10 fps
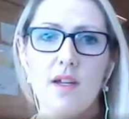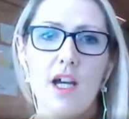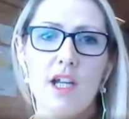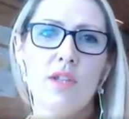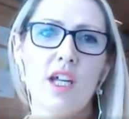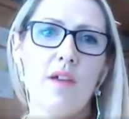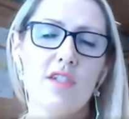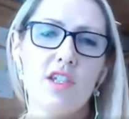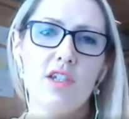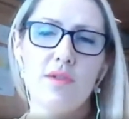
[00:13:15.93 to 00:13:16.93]
I know they
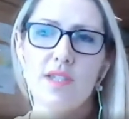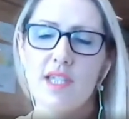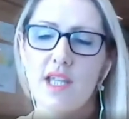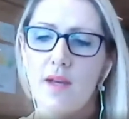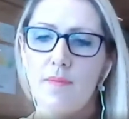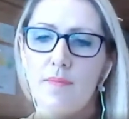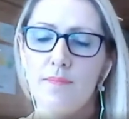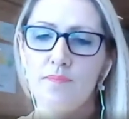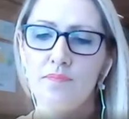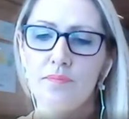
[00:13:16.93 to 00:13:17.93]
often use
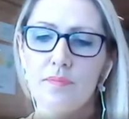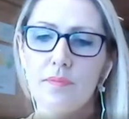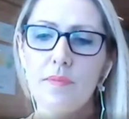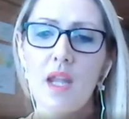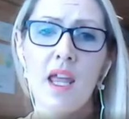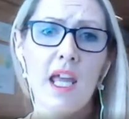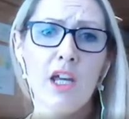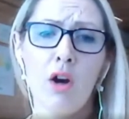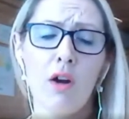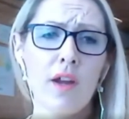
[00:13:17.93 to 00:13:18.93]

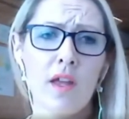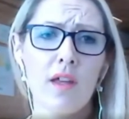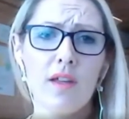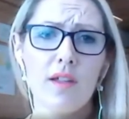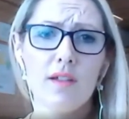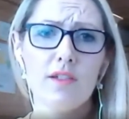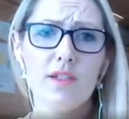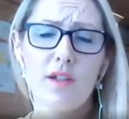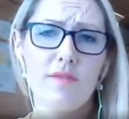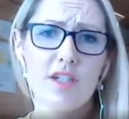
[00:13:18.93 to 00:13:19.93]
AR.
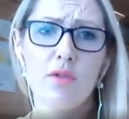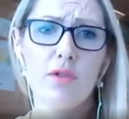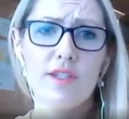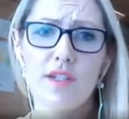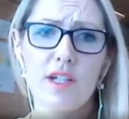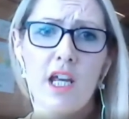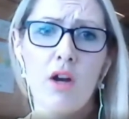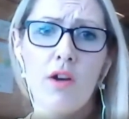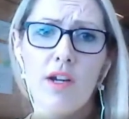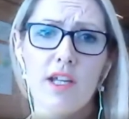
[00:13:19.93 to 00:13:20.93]
There's often courses on
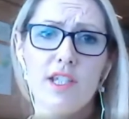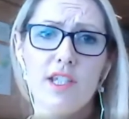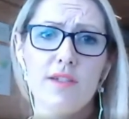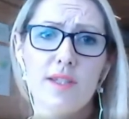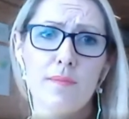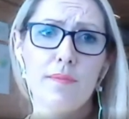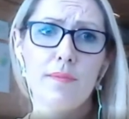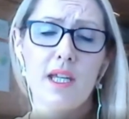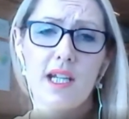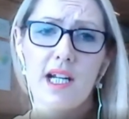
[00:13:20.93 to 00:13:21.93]
AR and how to use them
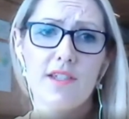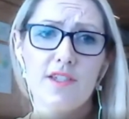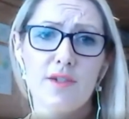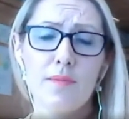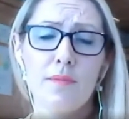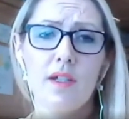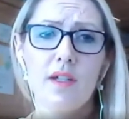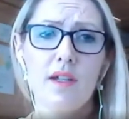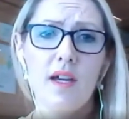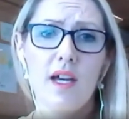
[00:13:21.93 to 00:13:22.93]
in a classroom.
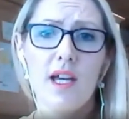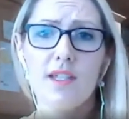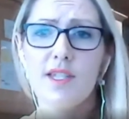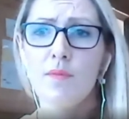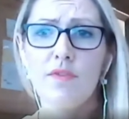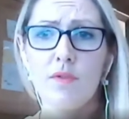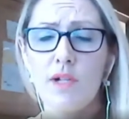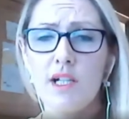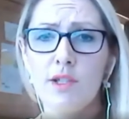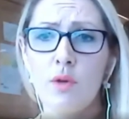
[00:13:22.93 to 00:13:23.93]
Some of it
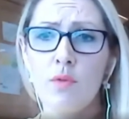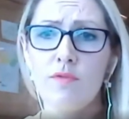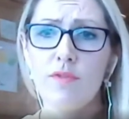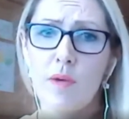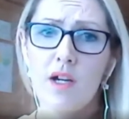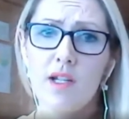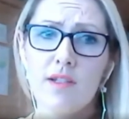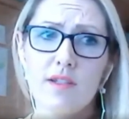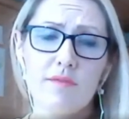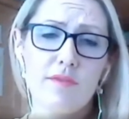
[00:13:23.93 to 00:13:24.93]
we'll know from
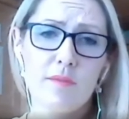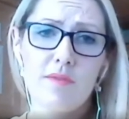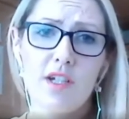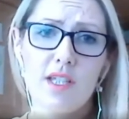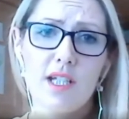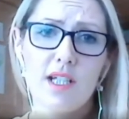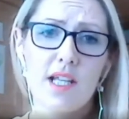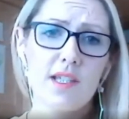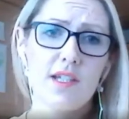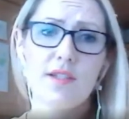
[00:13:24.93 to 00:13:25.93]
Ireland and from the various things
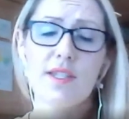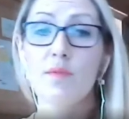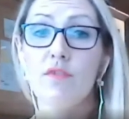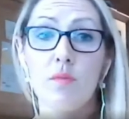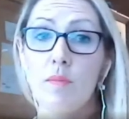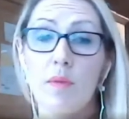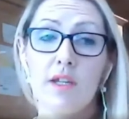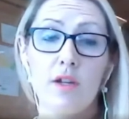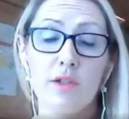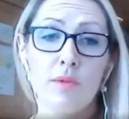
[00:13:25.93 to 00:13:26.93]
CESI does, some of it we might
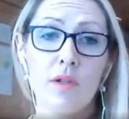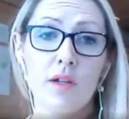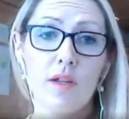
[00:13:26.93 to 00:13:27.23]
not know.